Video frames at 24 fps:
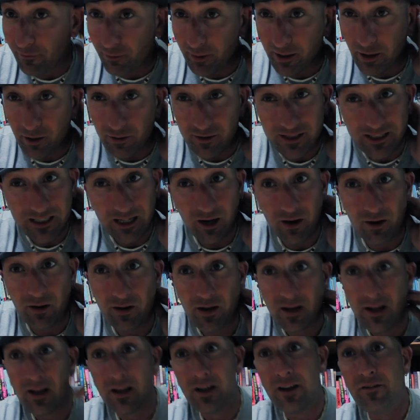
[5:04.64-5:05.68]
If we don't
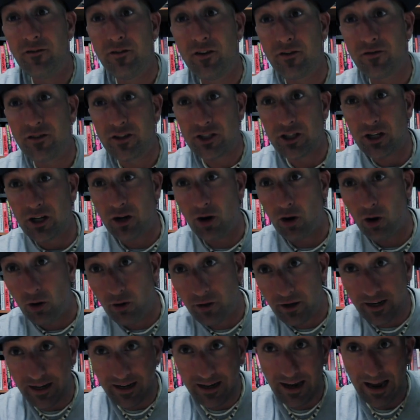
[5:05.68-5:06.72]
sell if you're fishing
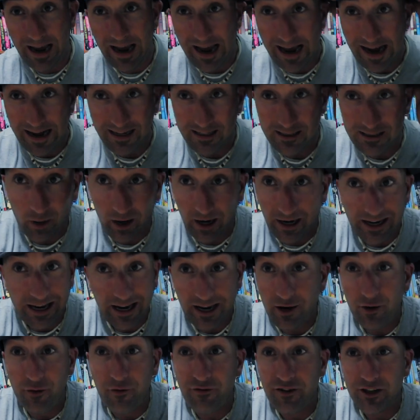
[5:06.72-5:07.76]
clothing, hats, I
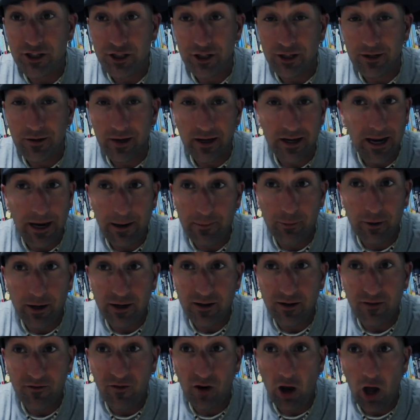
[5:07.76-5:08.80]
can't go fishing. I can't
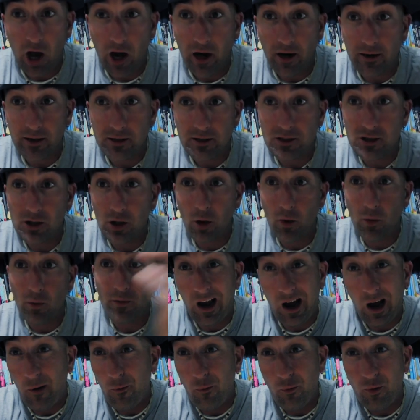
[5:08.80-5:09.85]
bring the vlog.
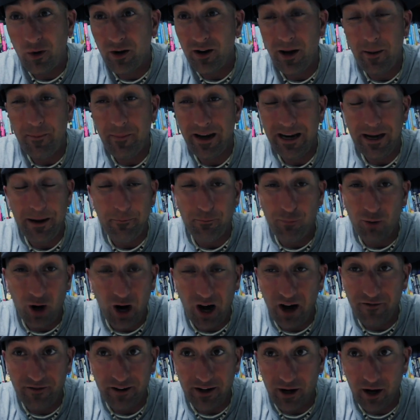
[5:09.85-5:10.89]
So we're not making
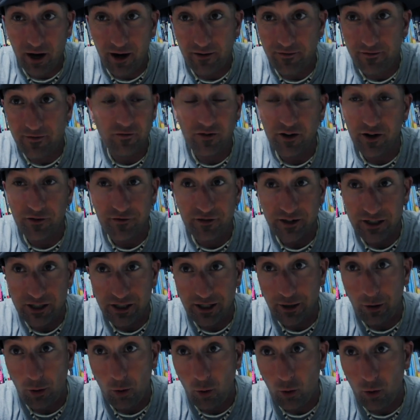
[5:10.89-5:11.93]
profit off Fear
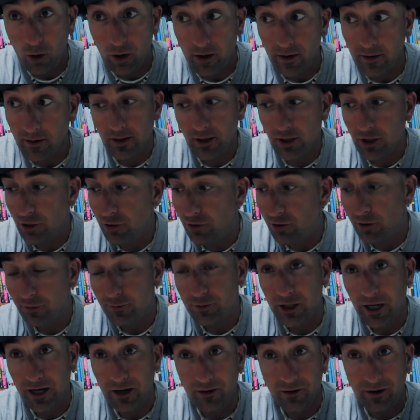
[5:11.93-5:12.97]
Fishing or the YouTube
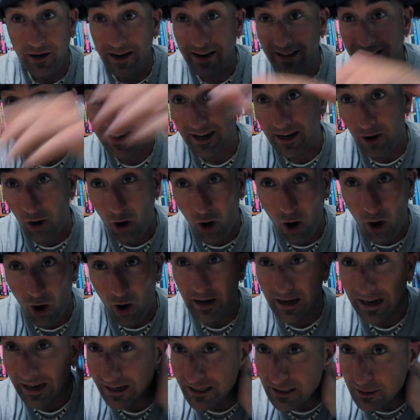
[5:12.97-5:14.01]
channel or anything at
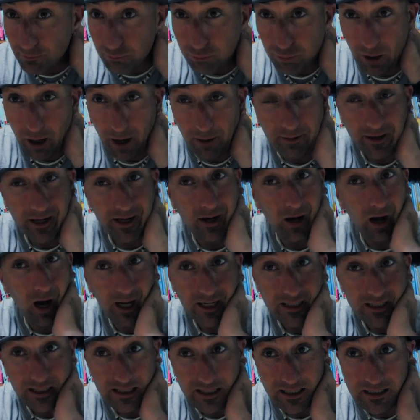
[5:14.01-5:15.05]
all. It's probably
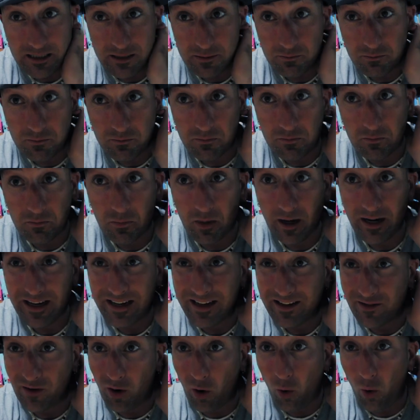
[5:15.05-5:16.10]
costing us
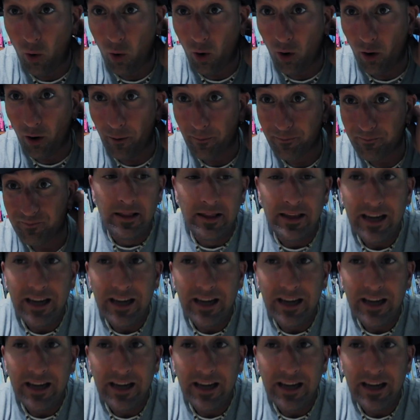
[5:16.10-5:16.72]
money in the hole.